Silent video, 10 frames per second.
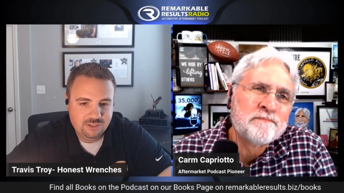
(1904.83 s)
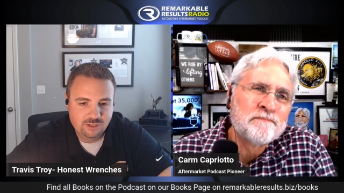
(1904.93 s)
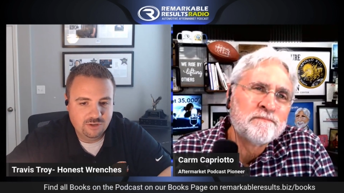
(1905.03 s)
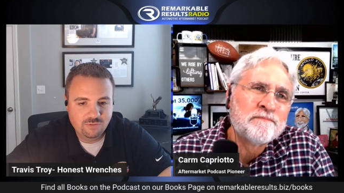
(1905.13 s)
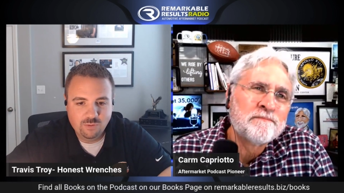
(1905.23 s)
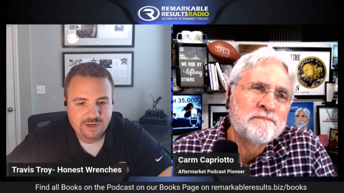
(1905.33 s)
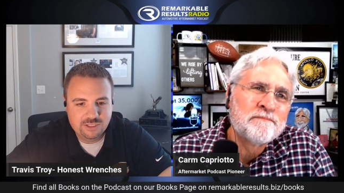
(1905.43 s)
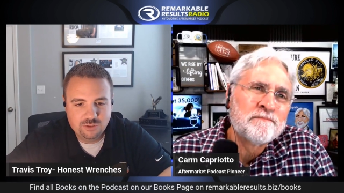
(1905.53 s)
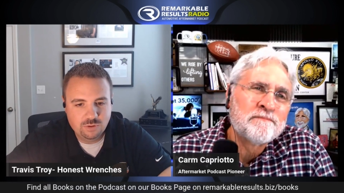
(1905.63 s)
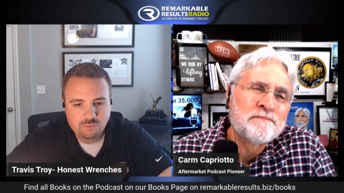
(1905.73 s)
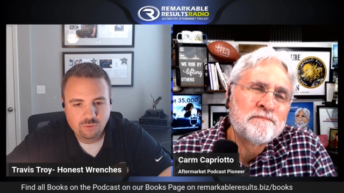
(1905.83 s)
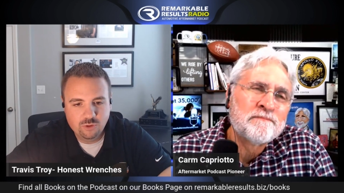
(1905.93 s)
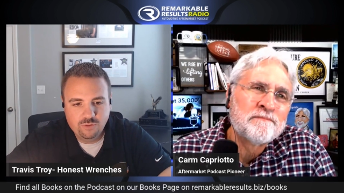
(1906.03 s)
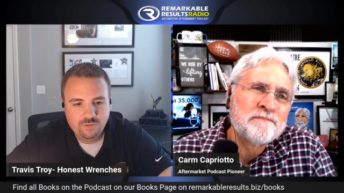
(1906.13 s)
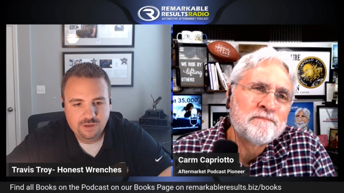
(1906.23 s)
Speaker 1: just look for ways to
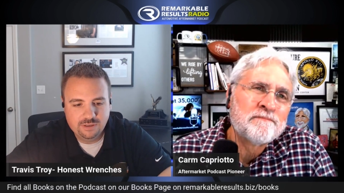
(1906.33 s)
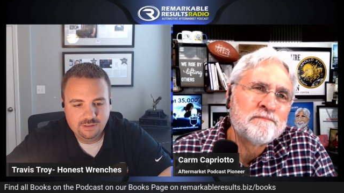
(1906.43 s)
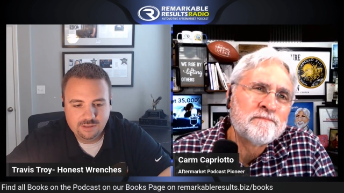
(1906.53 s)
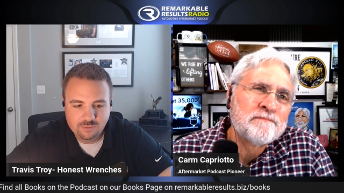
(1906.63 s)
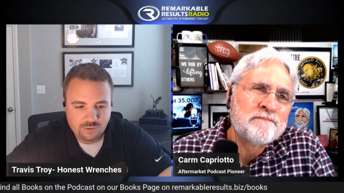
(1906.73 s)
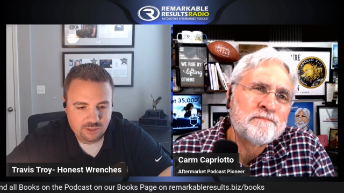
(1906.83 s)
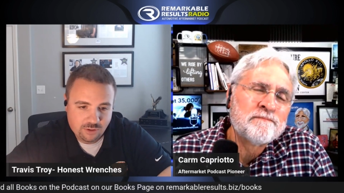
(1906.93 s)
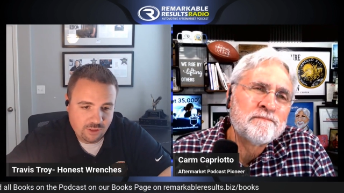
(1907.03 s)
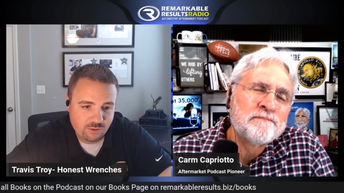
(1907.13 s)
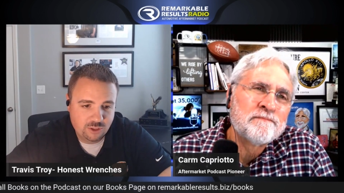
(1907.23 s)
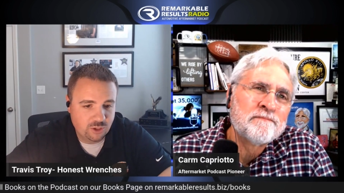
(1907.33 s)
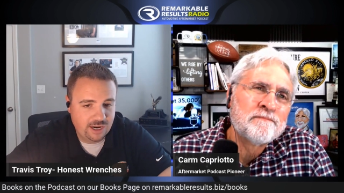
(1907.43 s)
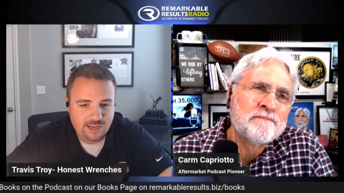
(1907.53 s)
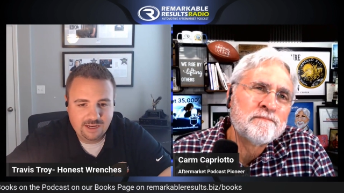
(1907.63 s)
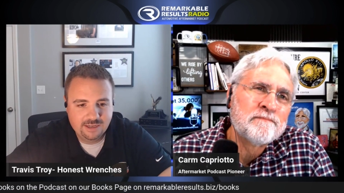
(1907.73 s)
improve. And and we do it
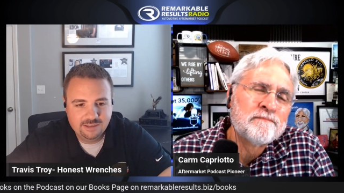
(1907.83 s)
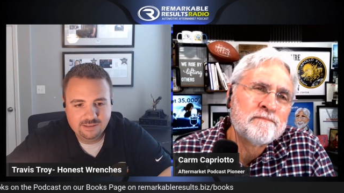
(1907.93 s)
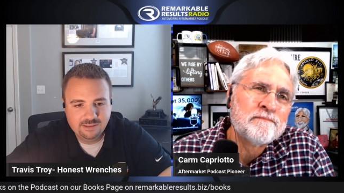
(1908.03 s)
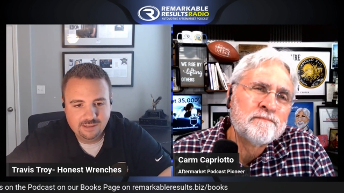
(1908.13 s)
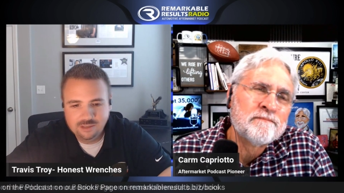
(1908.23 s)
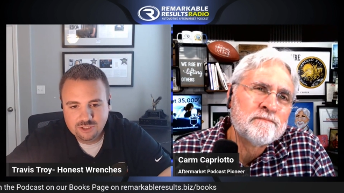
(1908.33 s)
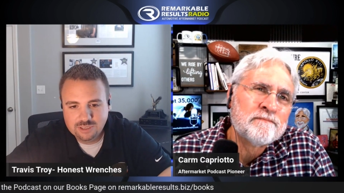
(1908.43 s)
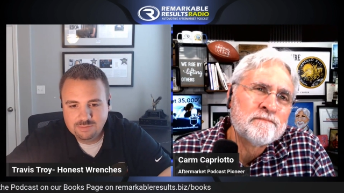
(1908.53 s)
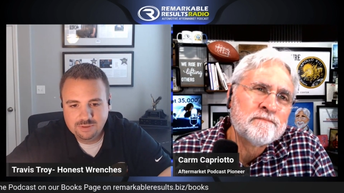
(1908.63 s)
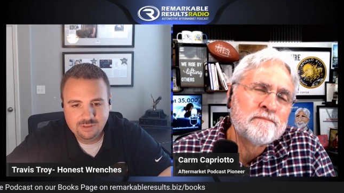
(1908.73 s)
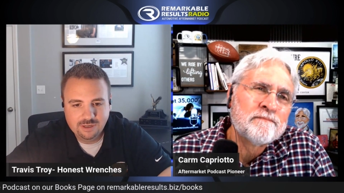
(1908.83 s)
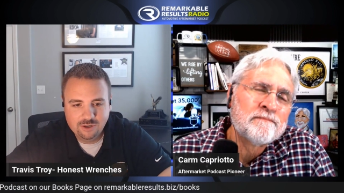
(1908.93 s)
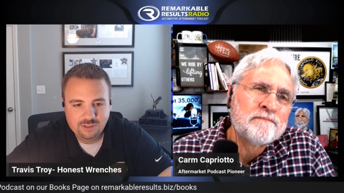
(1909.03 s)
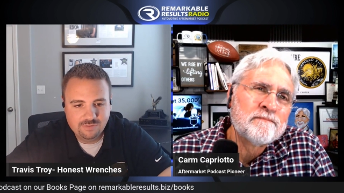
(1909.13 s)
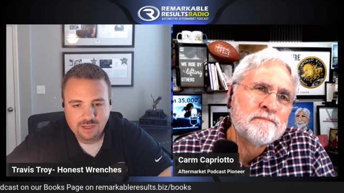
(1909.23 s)
through training and leadership
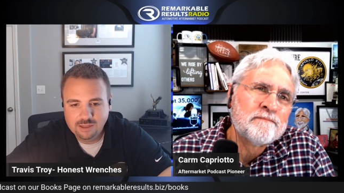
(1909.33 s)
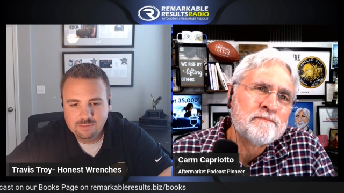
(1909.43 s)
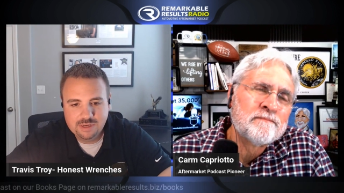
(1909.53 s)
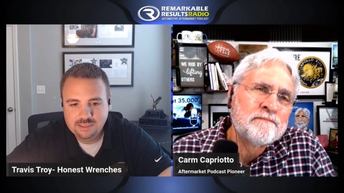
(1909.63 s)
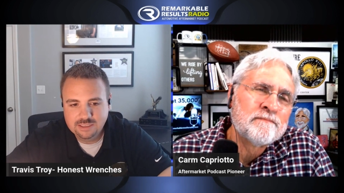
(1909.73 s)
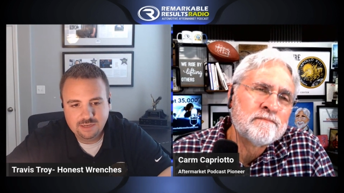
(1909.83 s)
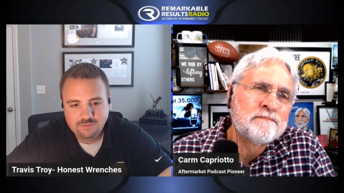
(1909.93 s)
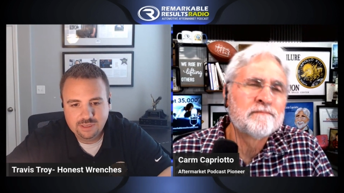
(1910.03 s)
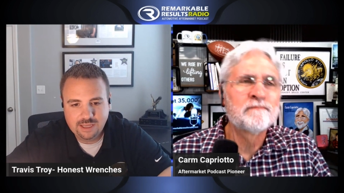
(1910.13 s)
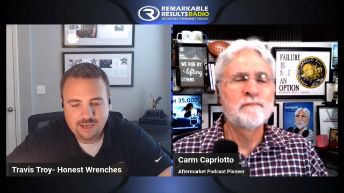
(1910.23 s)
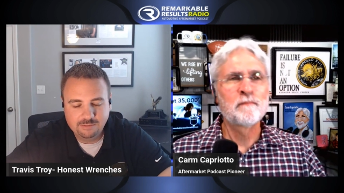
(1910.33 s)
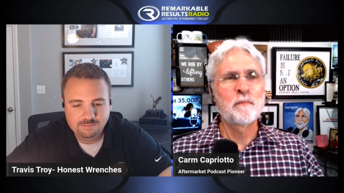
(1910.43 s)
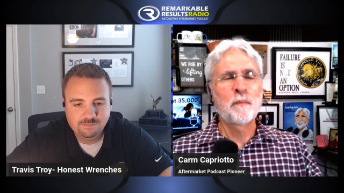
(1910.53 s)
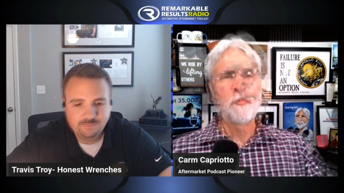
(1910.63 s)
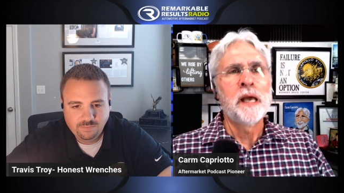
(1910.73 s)
and you know development and stuff like
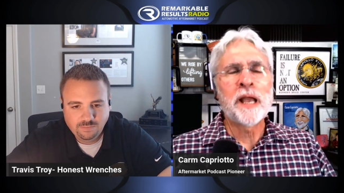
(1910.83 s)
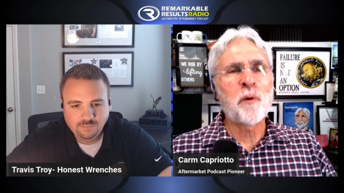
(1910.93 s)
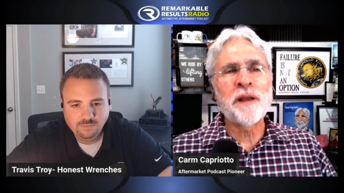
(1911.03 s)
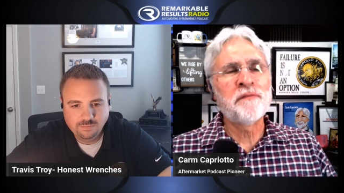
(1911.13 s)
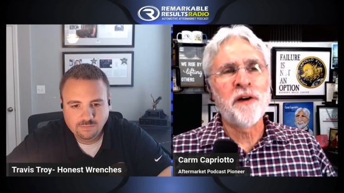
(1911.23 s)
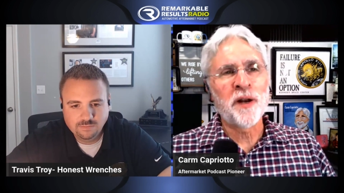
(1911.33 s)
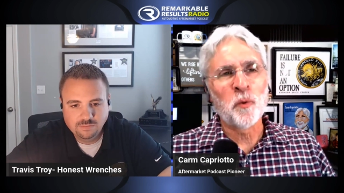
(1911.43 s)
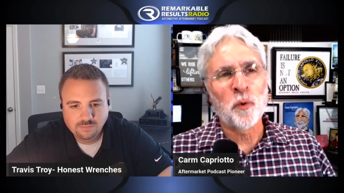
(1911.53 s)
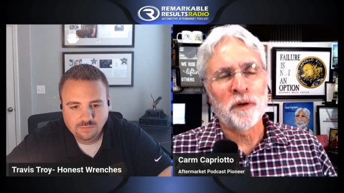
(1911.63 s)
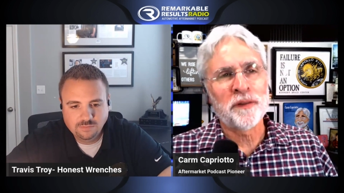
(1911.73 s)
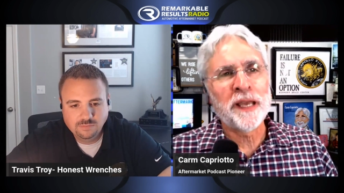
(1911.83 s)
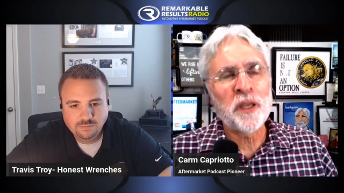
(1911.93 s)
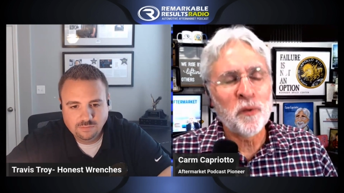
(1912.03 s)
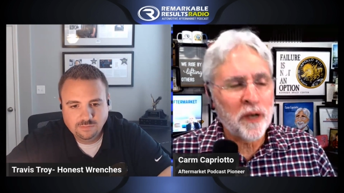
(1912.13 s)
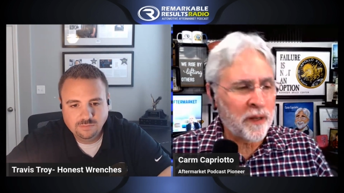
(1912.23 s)
that
Speaker 2: a great final word
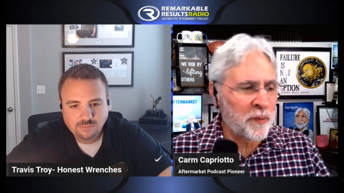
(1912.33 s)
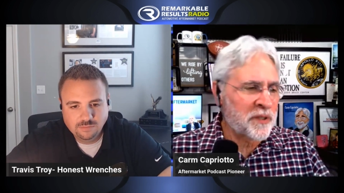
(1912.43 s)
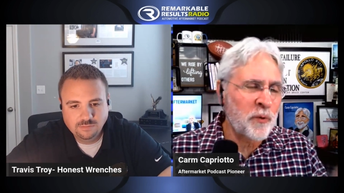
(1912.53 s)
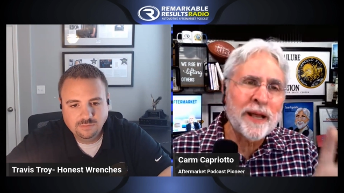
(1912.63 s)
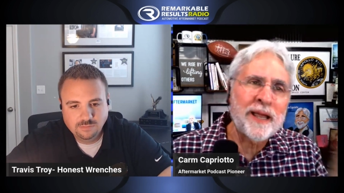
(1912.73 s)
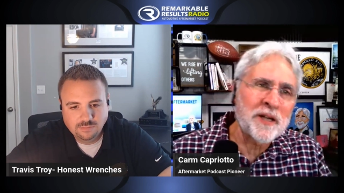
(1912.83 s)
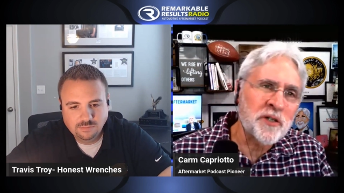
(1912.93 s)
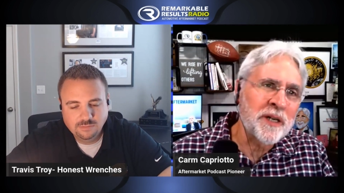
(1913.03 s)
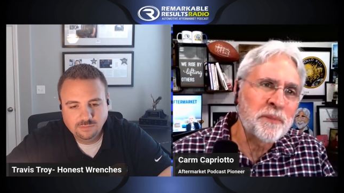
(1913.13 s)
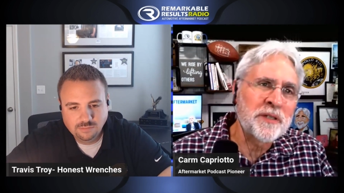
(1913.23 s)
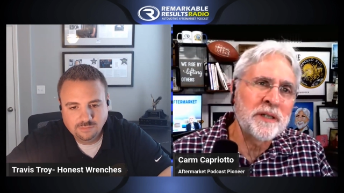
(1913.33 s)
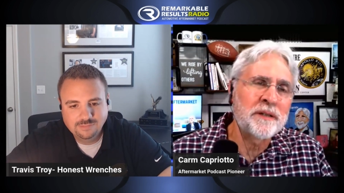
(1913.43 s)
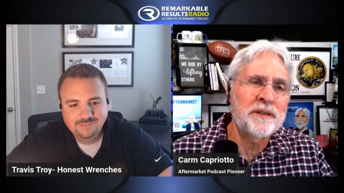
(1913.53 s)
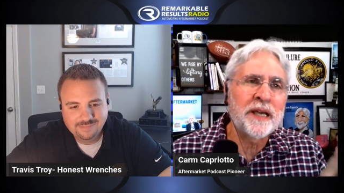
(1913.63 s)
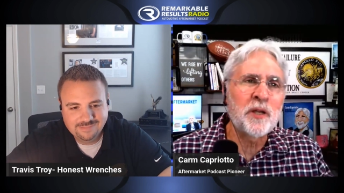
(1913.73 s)
thank you uh, it was great catching up to
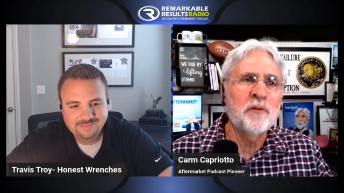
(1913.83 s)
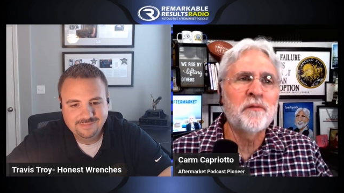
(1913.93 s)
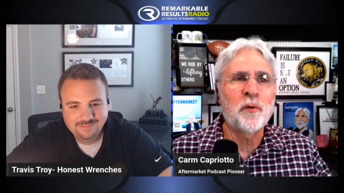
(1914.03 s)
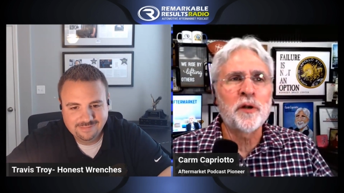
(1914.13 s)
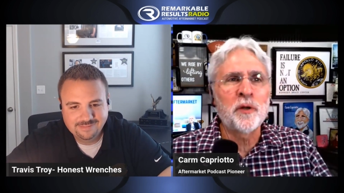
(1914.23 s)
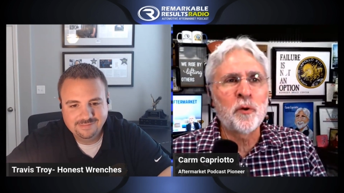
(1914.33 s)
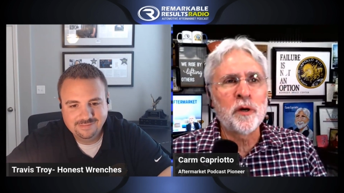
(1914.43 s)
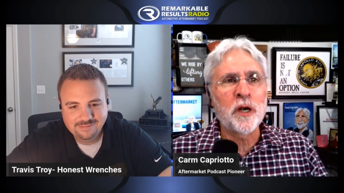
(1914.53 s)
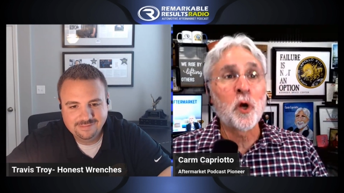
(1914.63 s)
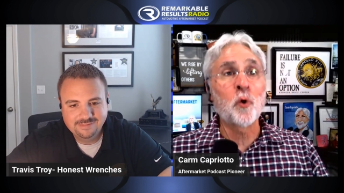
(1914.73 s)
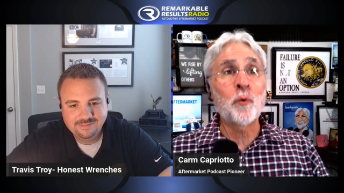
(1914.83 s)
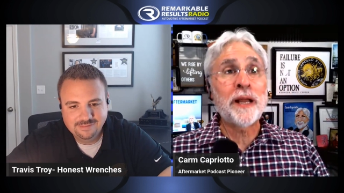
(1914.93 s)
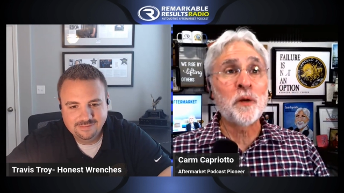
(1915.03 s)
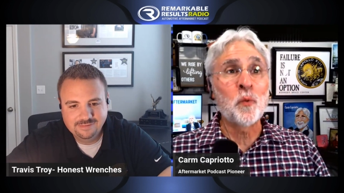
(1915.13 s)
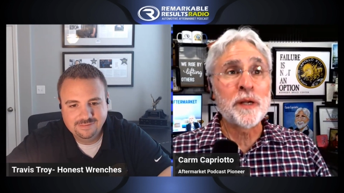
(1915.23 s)
you thank you for your
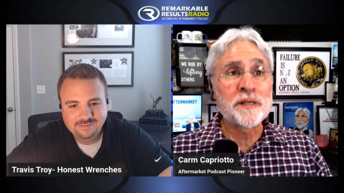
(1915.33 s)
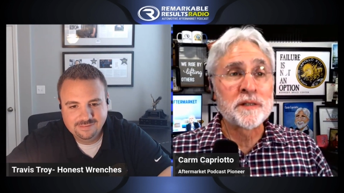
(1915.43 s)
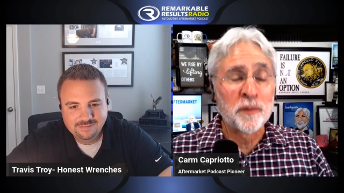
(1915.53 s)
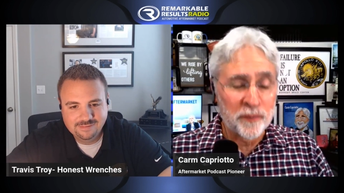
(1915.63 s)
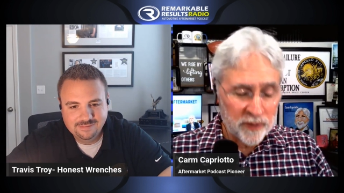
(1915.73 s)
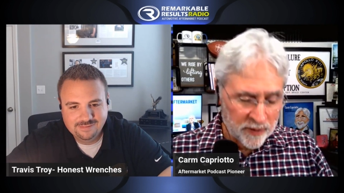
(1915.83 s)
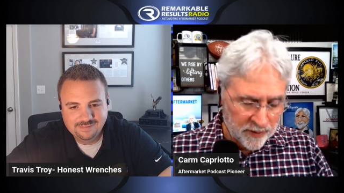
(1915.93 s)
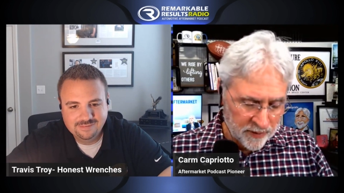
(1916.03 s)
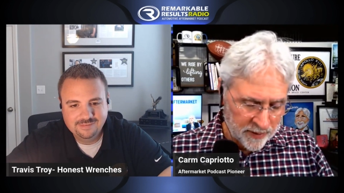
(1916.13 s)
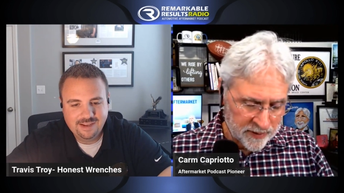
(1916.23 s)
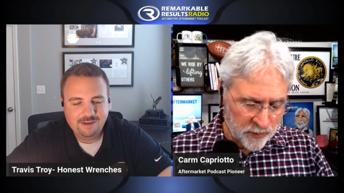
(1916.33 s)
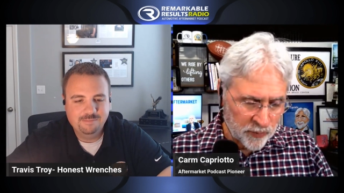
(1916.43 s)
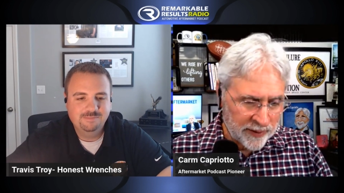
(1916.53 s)
great wisdom as it yeah.